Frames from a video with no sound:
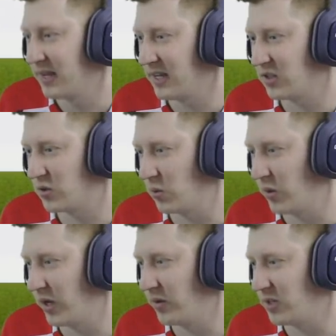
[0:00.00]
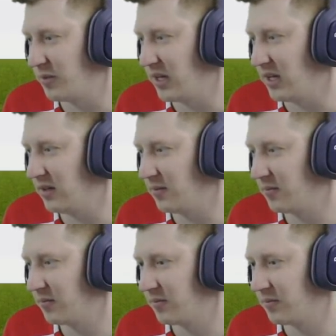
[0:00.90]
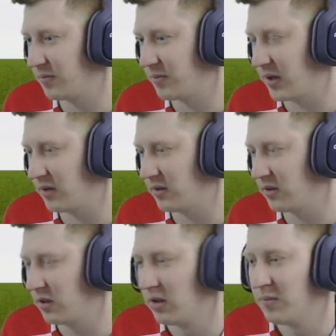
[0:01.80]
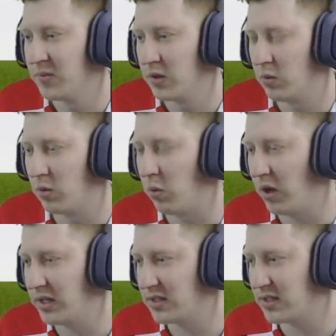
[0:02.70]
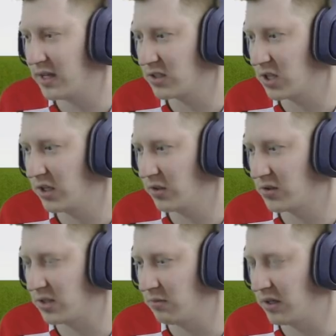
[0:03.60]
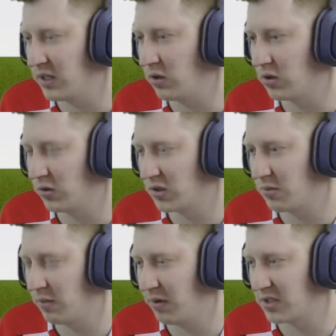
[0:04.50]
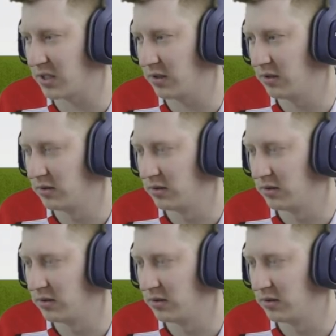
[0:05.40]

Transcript: That's where he's been. But, well, why is that Charlie Austin money not gone onto my budget?